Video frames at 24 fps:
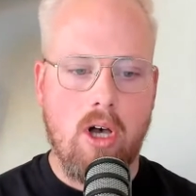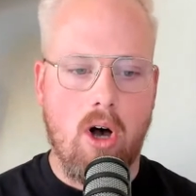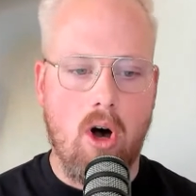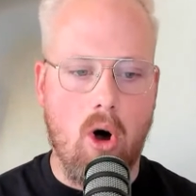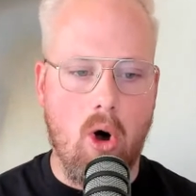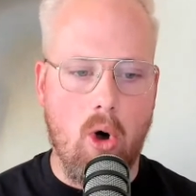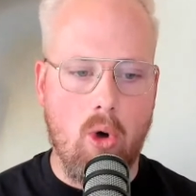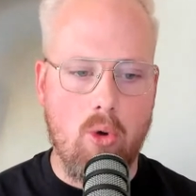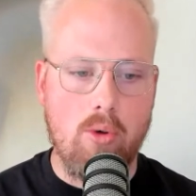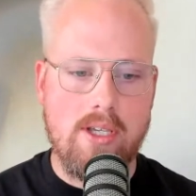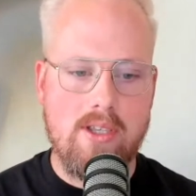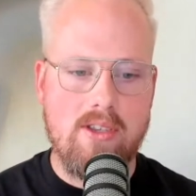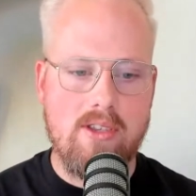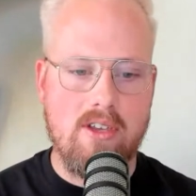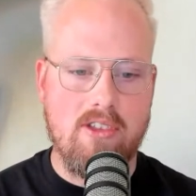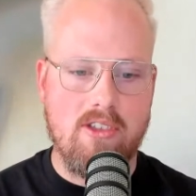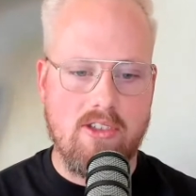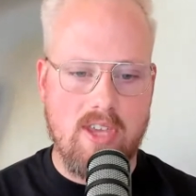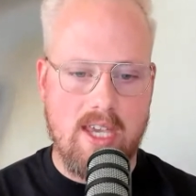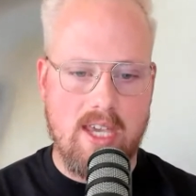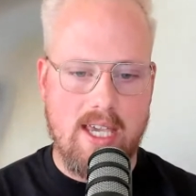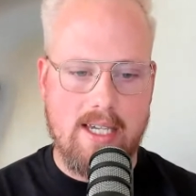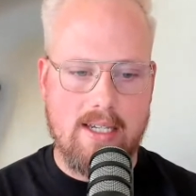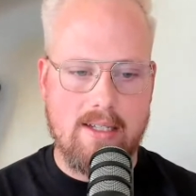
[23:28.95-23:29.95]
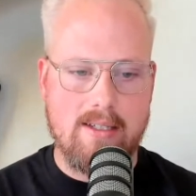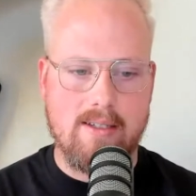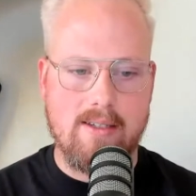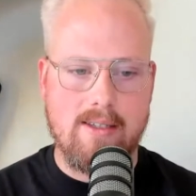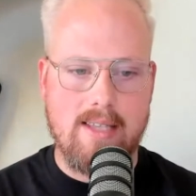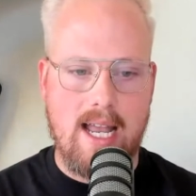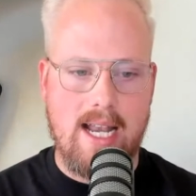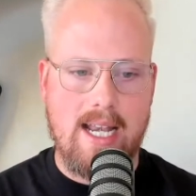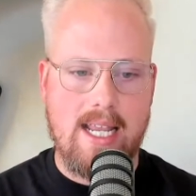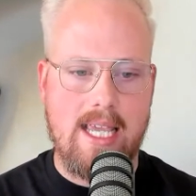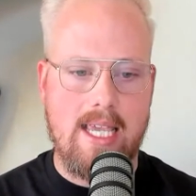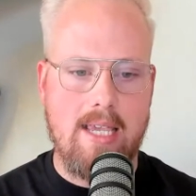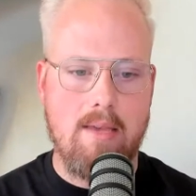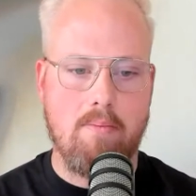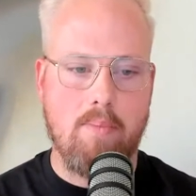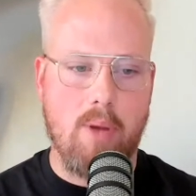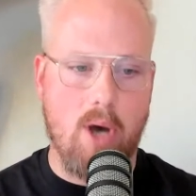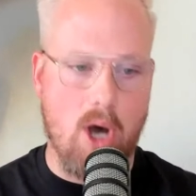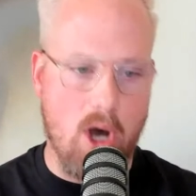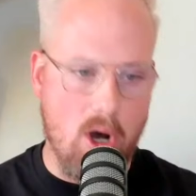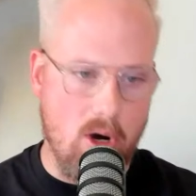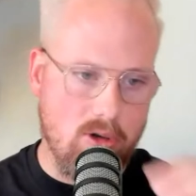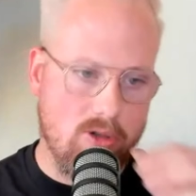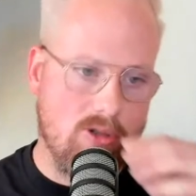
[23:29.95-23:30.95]
Only the things that he
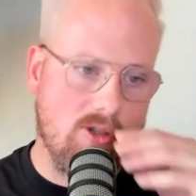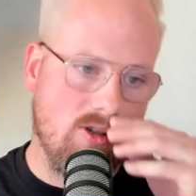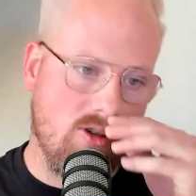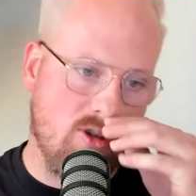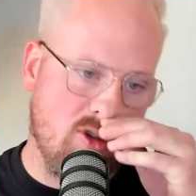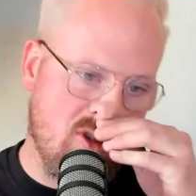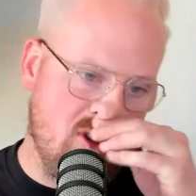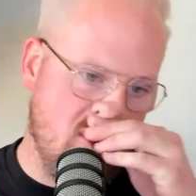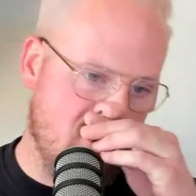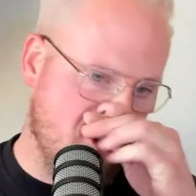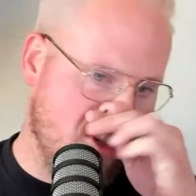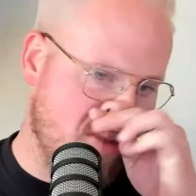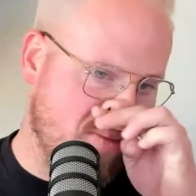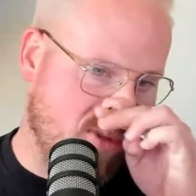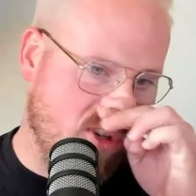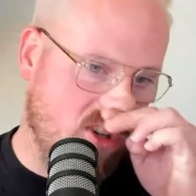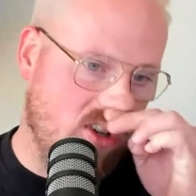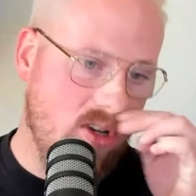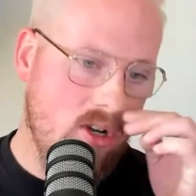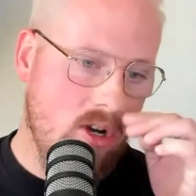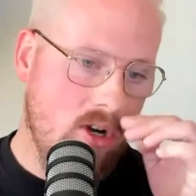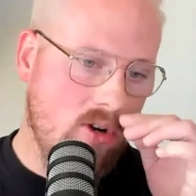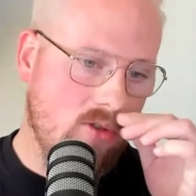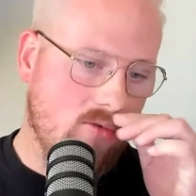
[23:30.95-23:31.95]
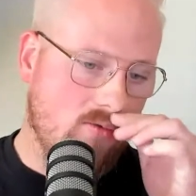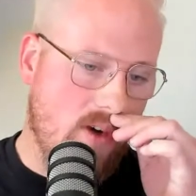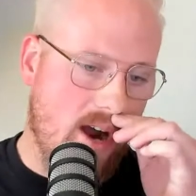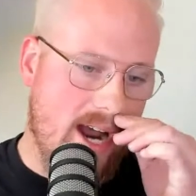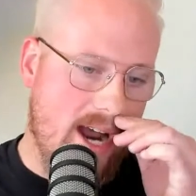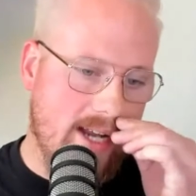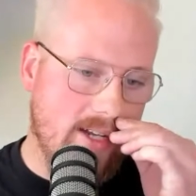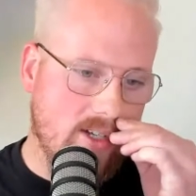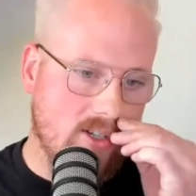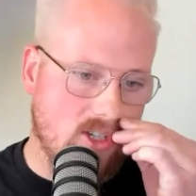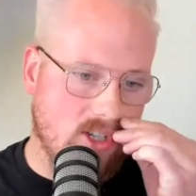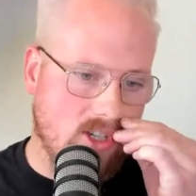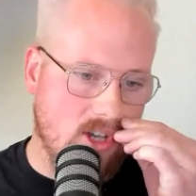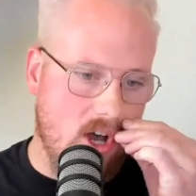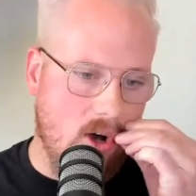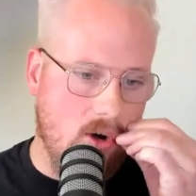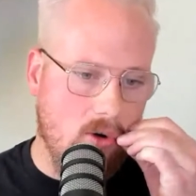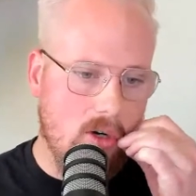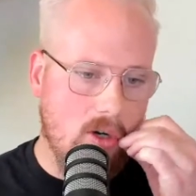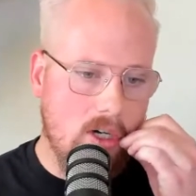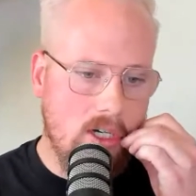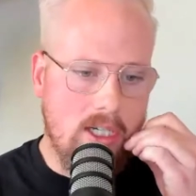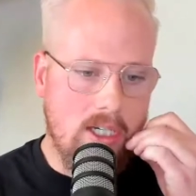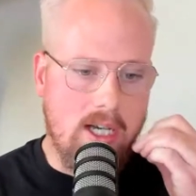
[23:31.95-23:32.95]
posts are searchable, right?
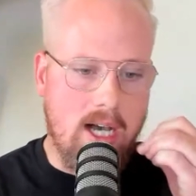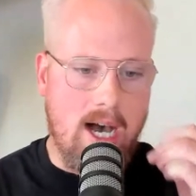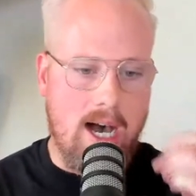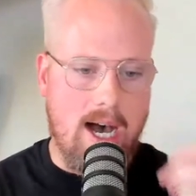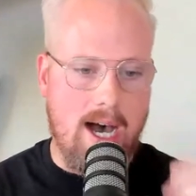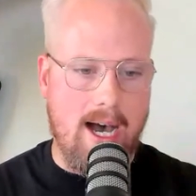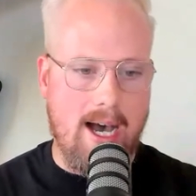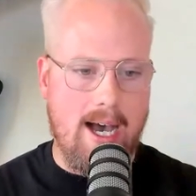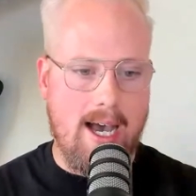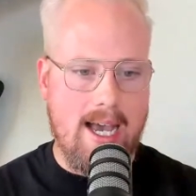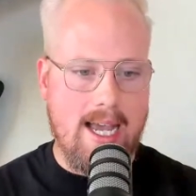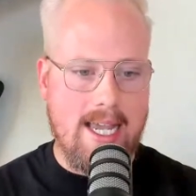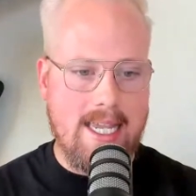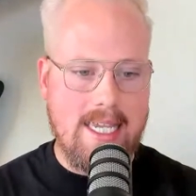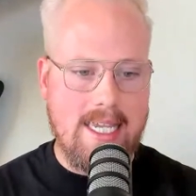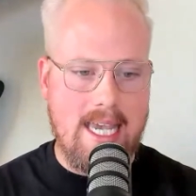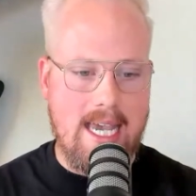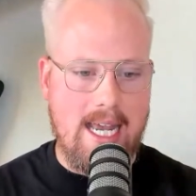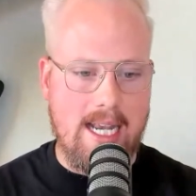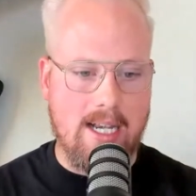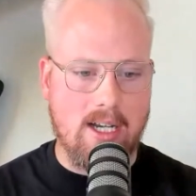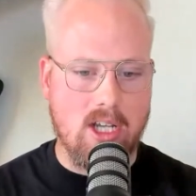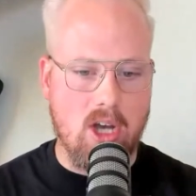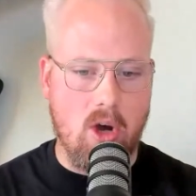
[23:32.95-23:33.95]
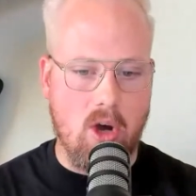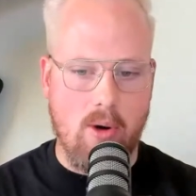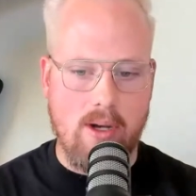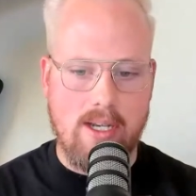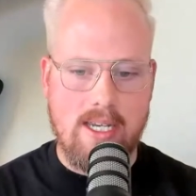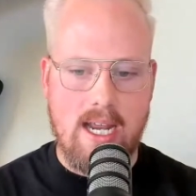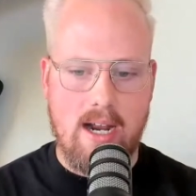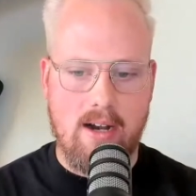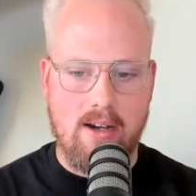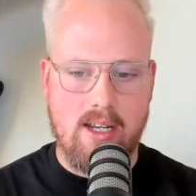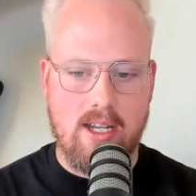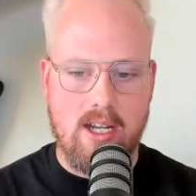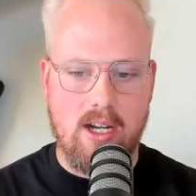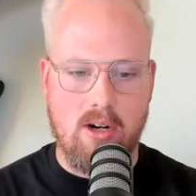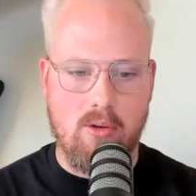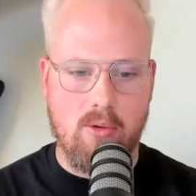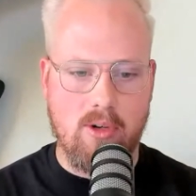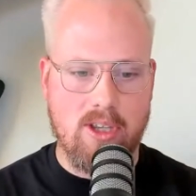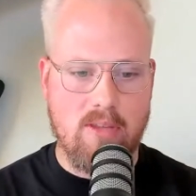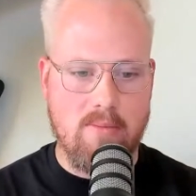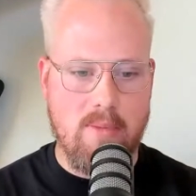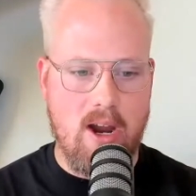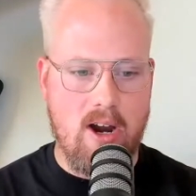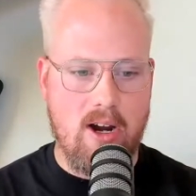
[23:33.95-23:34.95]
So again, going down here
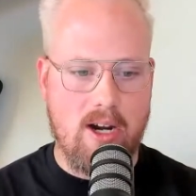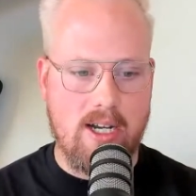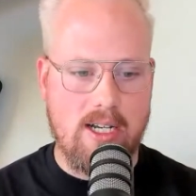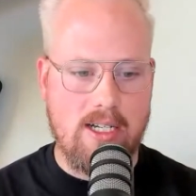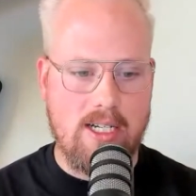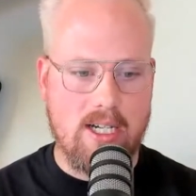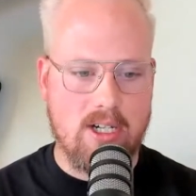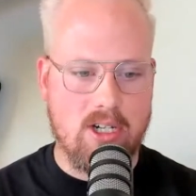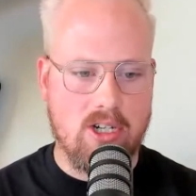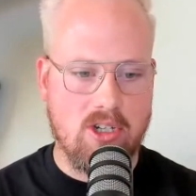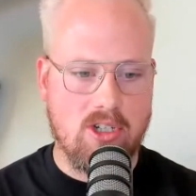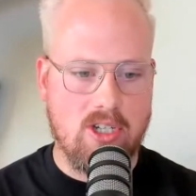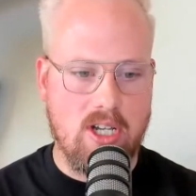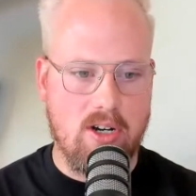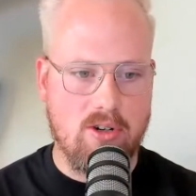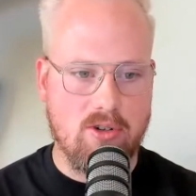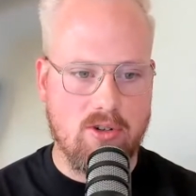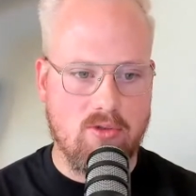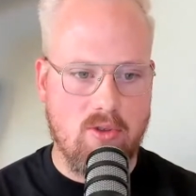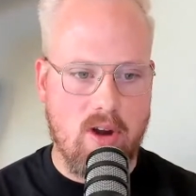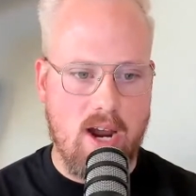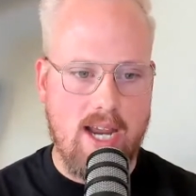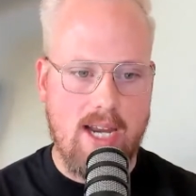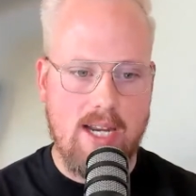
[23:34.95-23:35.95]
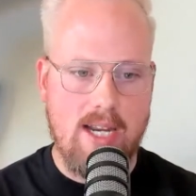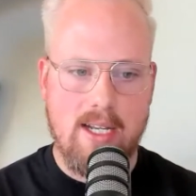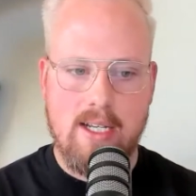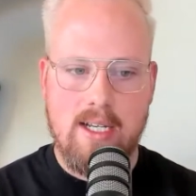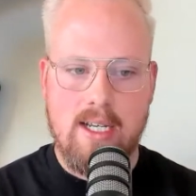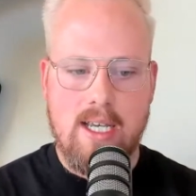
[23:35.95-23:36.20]
with American Addiction Centers, right?